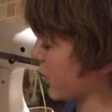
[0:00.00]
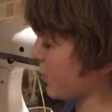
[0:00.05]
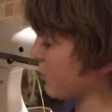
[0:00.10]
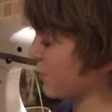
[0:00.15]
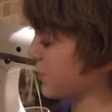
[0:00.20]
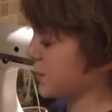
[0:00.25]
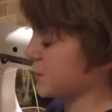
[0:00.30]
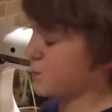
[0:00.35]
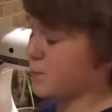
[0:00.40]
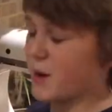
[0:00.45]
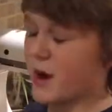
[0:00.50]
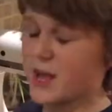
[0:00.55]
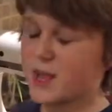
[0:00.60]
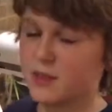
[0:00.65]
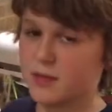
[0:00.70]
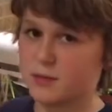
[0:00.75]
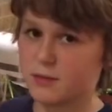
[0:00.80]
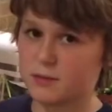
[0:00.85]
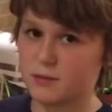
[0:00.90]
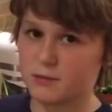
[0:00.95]
going to want to
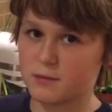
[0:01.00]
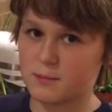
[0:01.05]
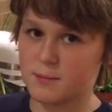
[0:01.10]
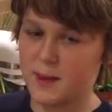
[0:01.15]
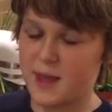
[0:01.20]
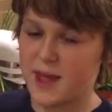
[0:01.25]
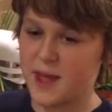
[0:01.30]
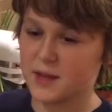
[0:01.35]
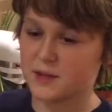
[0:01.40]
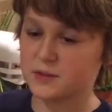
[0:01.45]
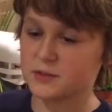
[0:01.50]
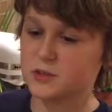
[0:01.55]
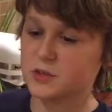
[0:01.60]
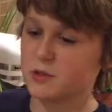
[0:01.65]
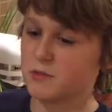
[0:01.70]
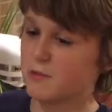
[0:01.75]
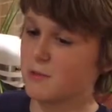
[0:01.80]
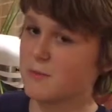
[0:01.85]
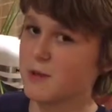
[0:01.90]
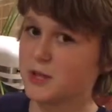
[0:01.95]
spray the pan so
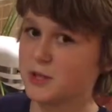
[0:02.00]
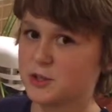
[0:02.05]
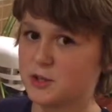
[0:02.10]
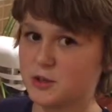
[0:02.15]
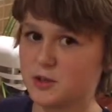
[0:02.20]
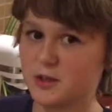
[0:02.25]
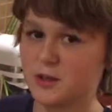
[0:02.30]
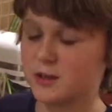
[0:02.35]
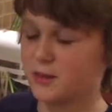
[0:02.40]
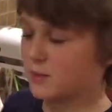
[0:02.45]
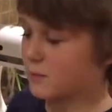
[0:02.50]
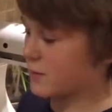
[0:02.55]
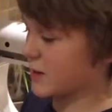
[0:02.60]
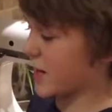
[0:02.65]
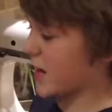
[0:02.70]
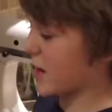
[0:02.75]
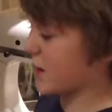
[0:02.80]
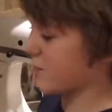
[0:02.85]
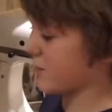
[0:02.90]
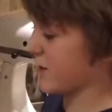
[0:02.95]
that we make sure that the
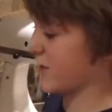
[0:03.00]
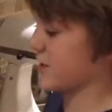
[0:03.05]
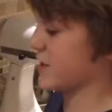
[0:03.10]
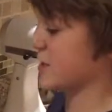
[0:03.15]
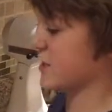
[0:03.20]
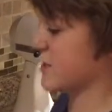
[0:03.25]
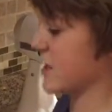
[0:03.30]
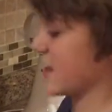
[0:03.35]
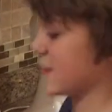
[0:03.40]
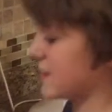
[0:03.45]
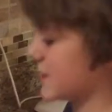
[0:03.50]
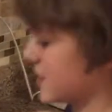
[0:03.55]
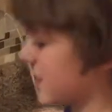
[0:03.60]
banana bread does not